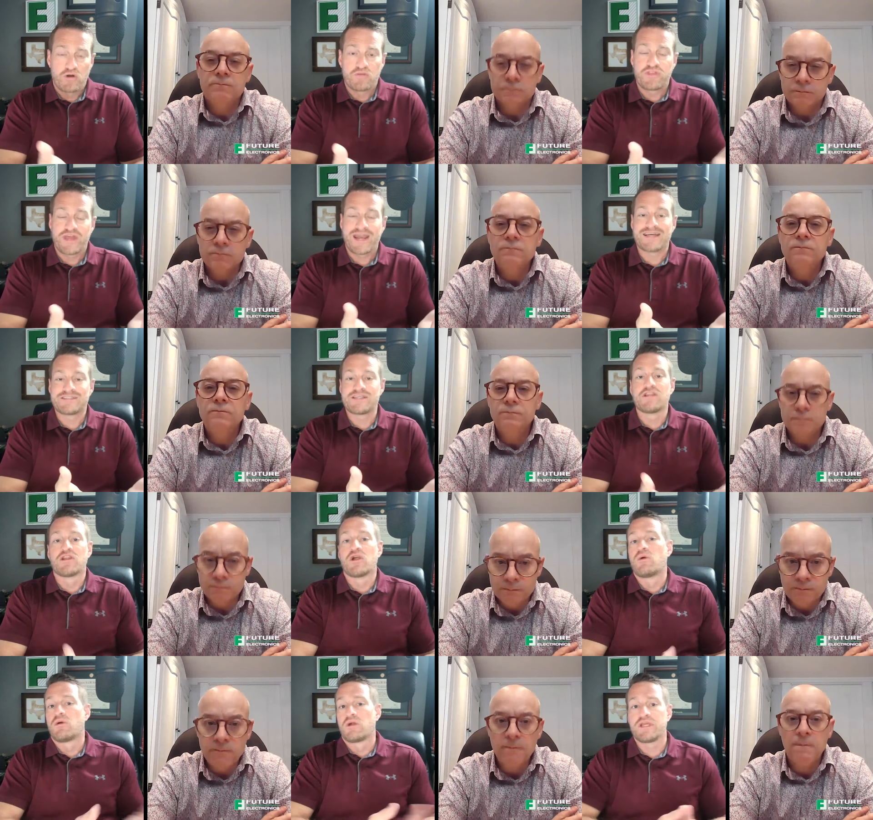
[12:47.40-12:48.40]
Speaker 1: part that has
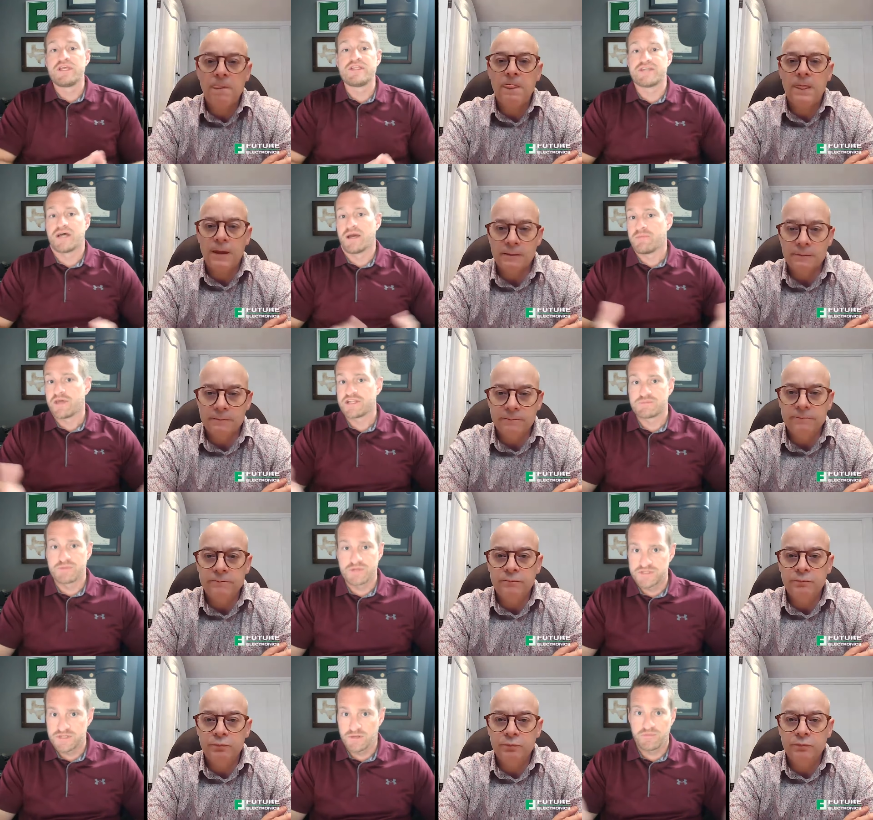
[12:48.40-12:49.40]
a lower lead time.
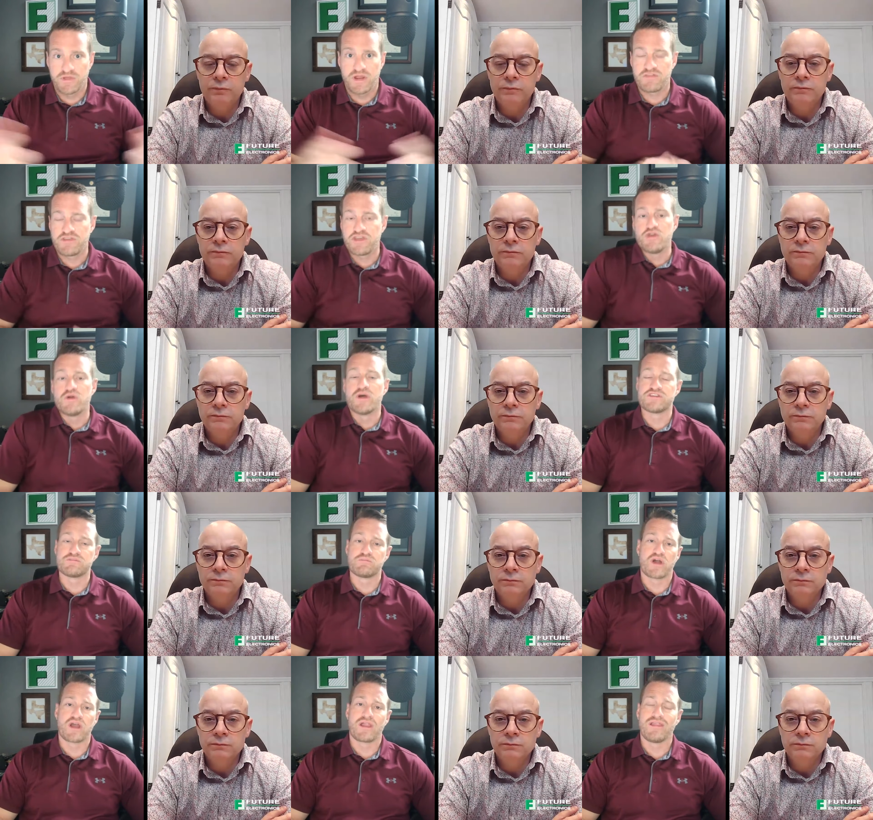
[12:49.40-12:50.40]
That's been something I think you
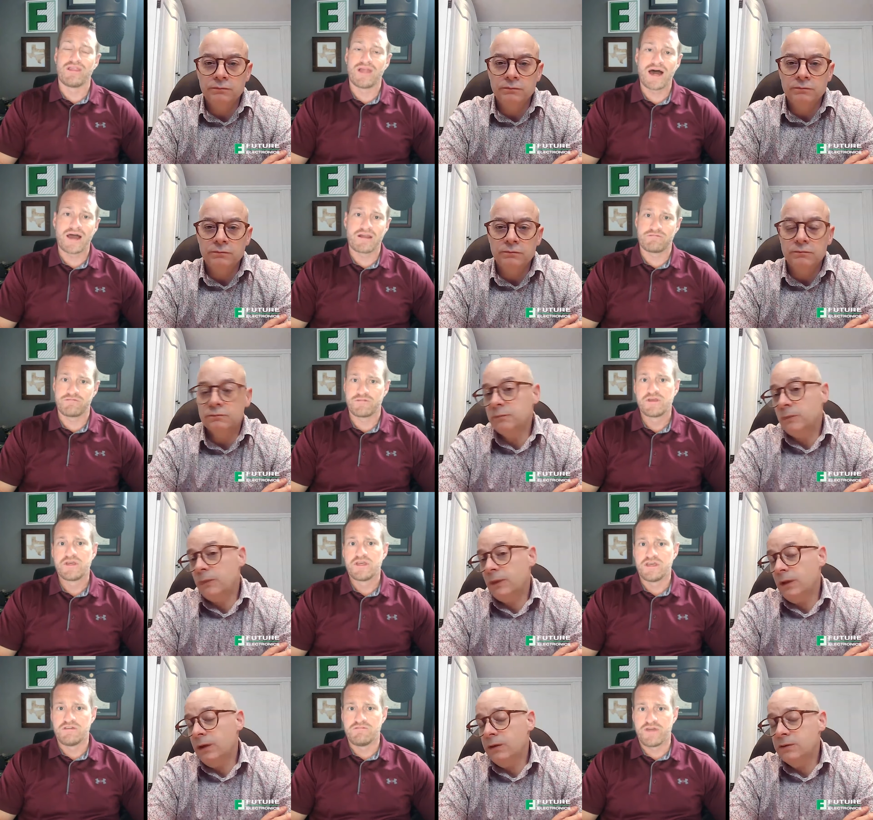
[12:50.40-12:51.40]
guys have brought a lot of
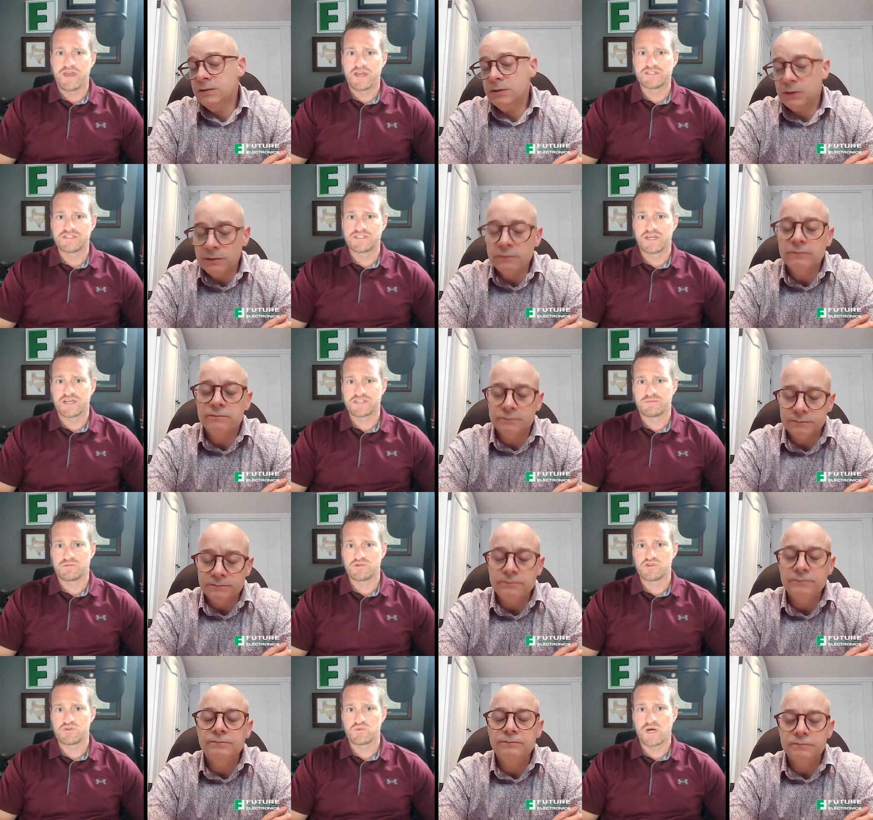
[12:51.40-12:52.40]
advantage to
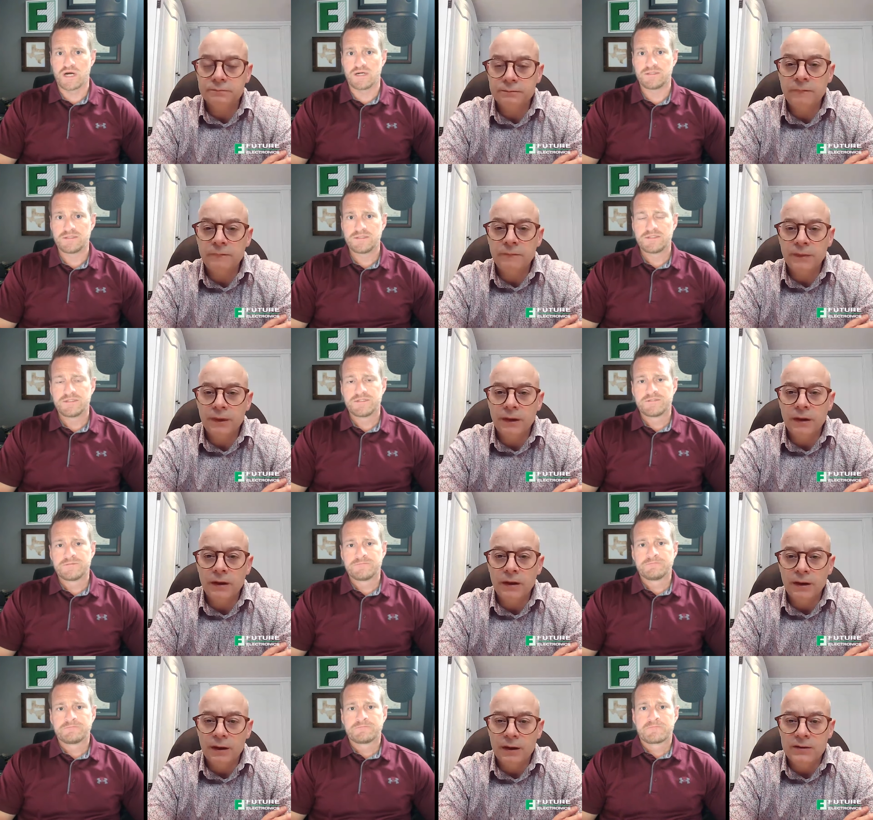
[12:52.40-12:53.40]
customers as well.
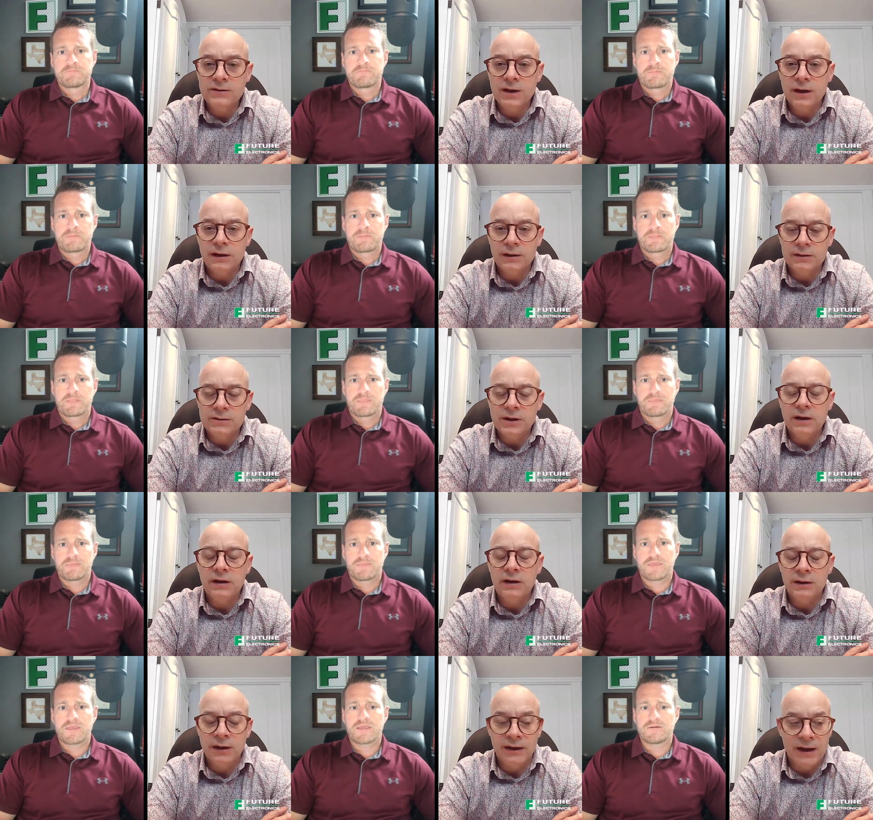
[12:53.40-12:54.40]
Speaker 2: Exactly, exactly.
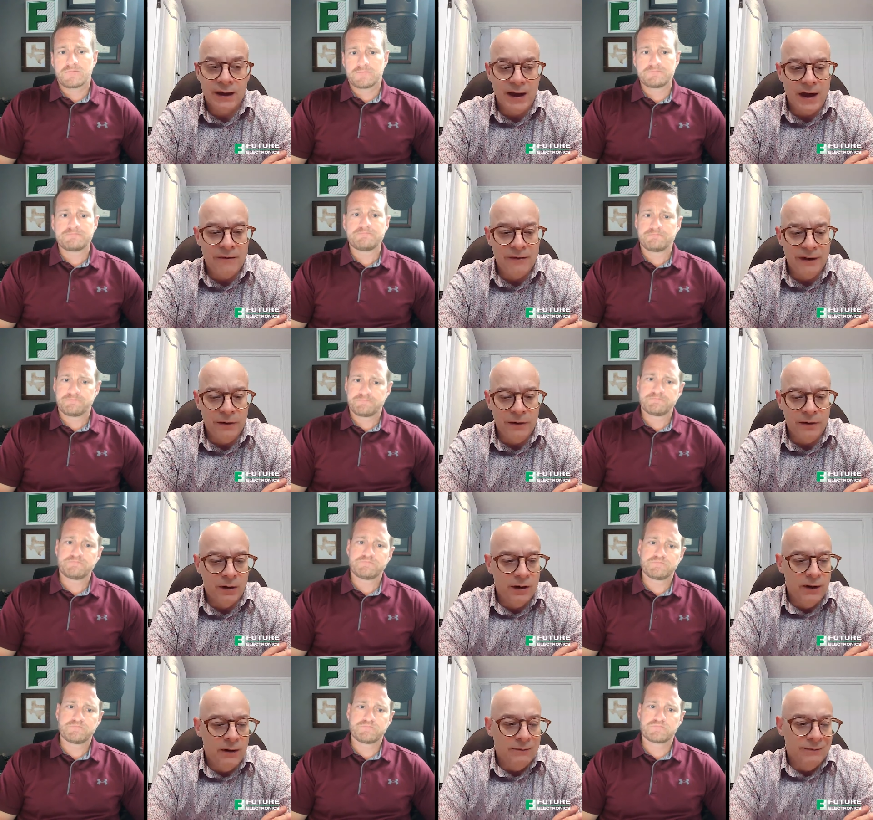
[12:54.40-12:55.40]
And they can have their
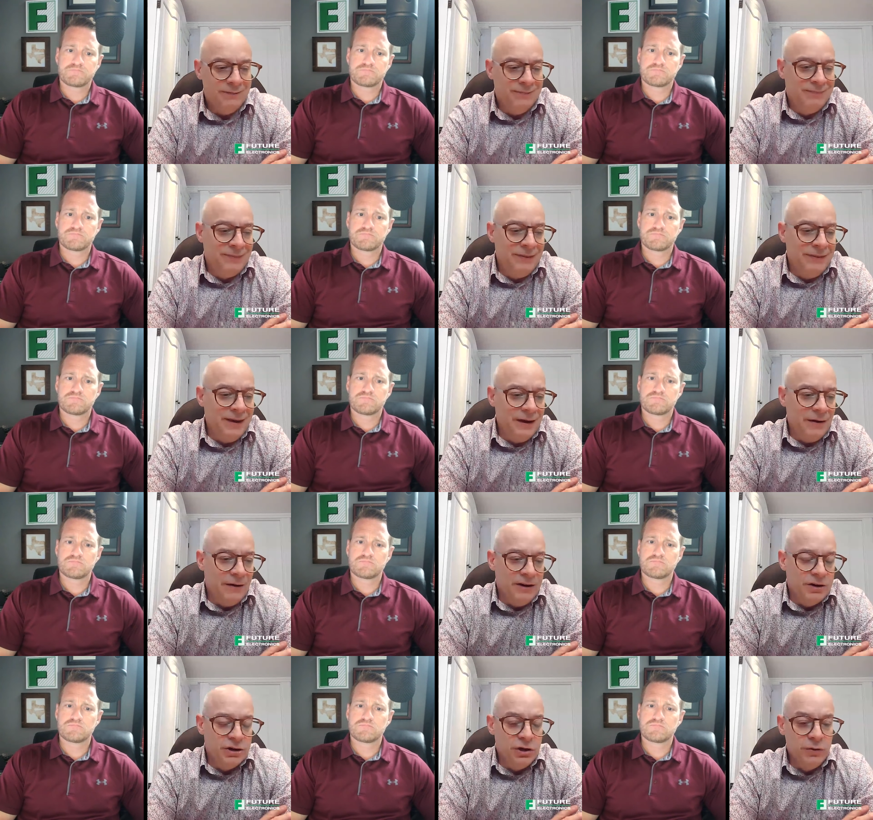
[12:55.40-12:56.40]
their
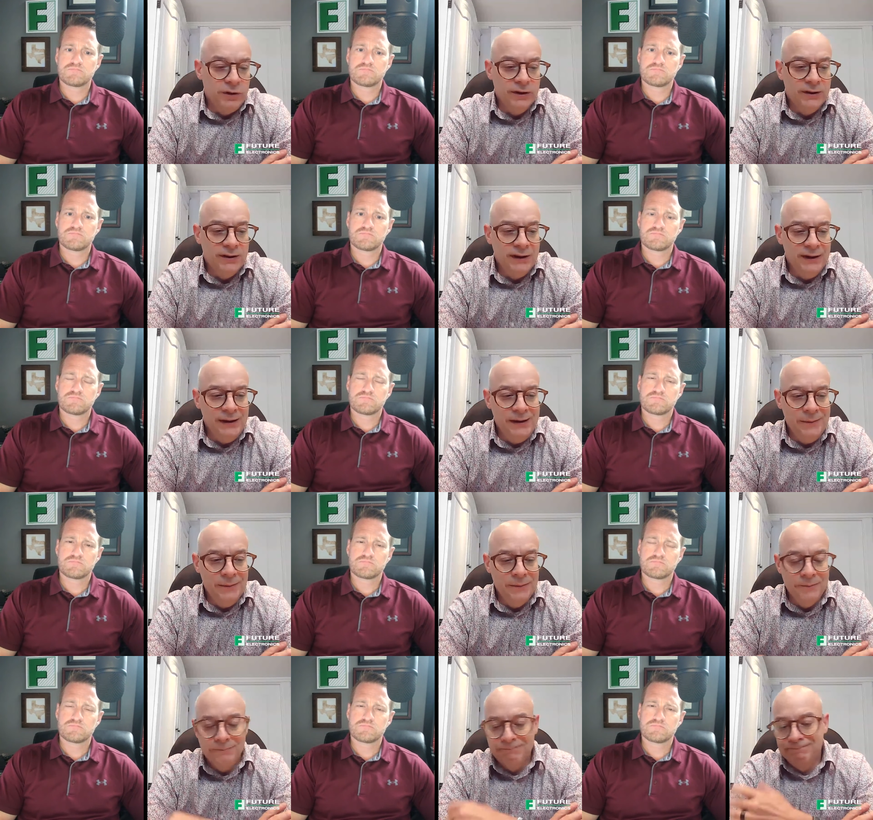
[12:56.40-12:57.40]
engineering
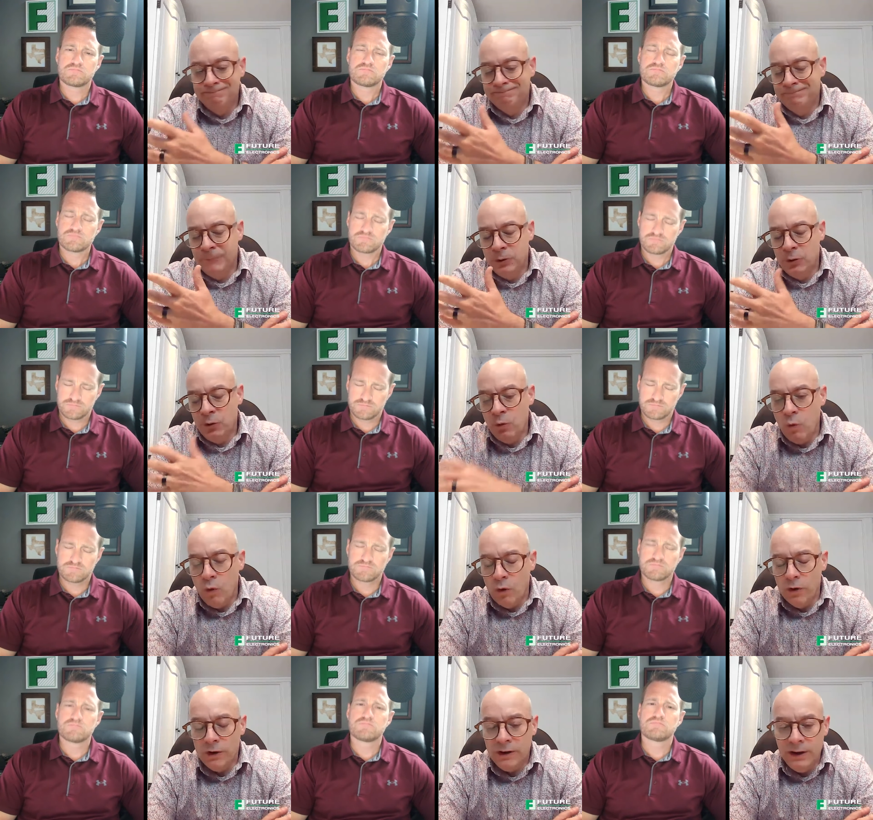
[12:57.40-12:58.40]
team, you know,
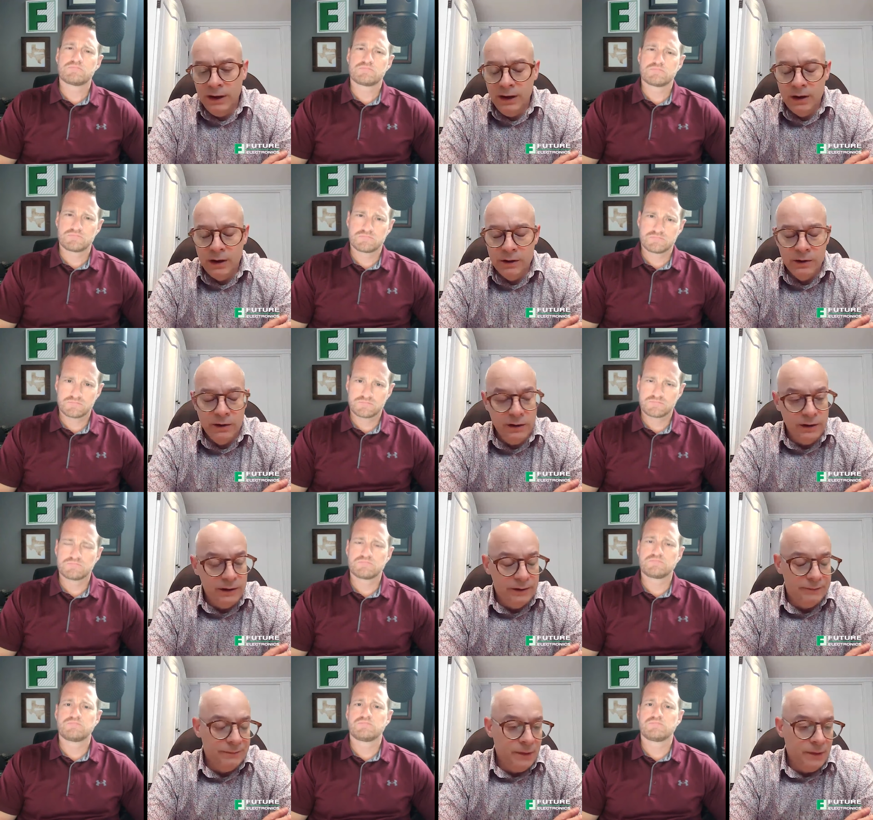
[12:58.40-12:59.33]
working on a